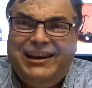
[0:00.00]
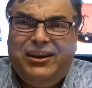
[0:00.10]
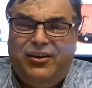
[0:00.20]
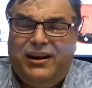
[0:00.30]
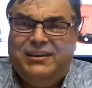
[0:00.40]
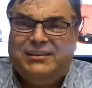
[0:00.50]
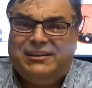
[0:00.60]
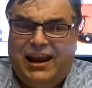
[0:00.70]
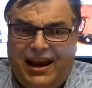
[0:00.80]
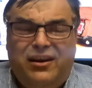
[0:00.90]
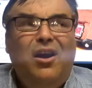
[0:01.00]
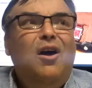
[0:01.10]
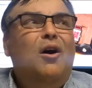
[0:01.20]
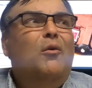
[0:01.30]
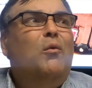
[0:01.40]
don't understand
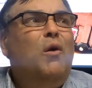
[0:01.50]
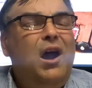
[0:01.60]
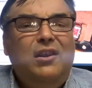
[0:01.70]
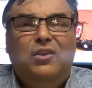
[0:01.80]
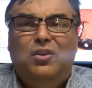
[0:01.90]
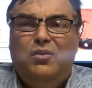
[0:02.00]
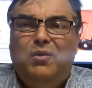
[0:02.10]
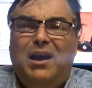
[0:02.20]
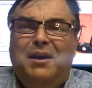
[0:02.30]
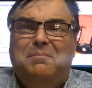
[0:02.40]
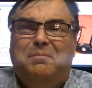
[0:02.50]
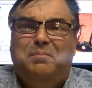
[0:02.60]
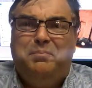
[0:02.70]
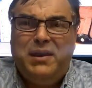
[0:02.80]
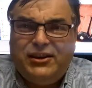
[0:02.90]
what you are
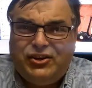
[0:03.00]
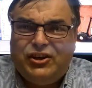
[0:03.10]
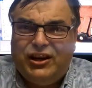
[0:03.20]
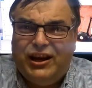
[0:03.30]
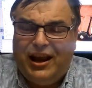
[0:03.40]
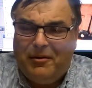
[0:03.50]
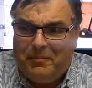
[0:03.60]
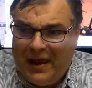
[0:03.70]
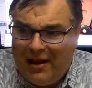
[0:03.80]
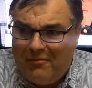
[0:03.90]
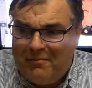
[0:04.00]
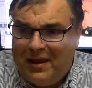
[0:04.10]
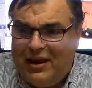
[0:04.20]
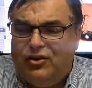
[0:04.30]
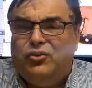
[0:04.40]
bitching about,
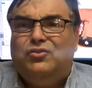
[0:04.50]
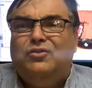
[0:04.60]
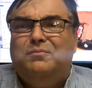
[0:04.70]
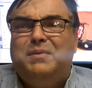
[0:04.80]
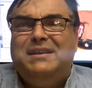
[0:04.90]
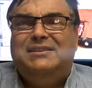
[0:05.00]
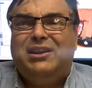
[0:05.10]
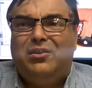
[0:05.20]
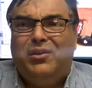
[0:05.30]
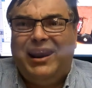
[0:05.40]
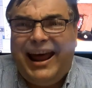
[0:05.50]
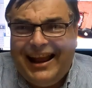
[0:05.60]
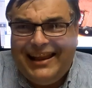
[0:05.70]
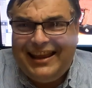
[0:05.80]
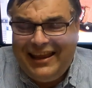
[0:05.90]
man. You should be so
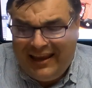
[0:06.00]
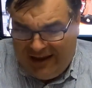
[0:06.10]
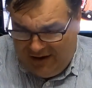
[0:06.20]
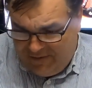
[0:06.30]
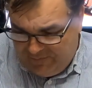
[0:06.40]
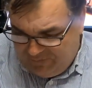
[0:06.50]
lucky.